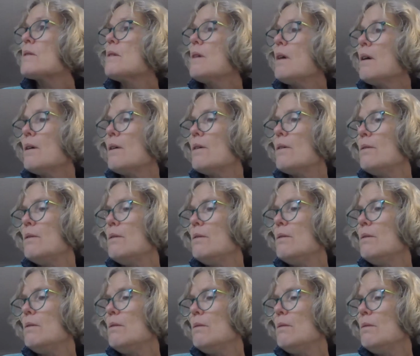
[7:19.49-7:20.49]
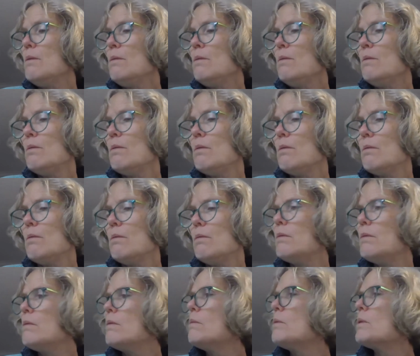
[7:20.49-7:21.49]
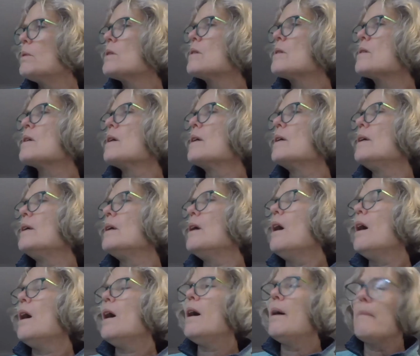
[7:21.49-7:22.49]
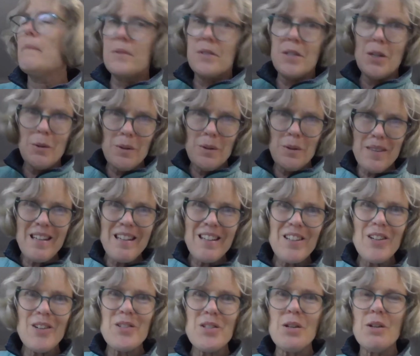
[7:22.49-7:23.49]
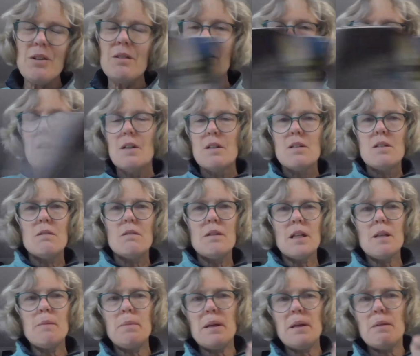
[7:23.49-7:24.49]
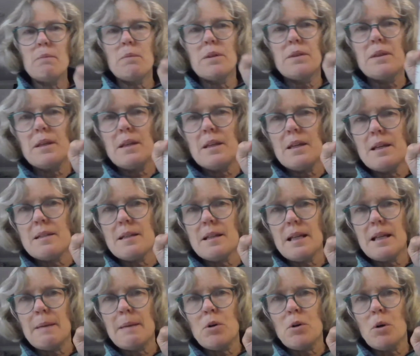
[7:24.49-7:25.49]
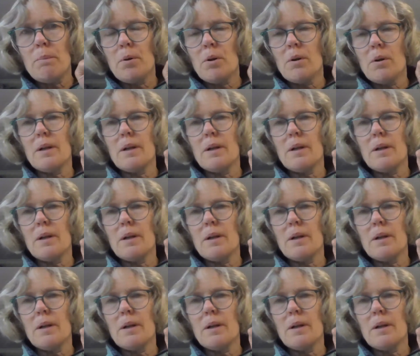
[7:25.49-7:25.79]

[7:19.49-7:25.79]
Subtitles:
So, what's it say here? So then it goes on to another bit with the easy lamb hot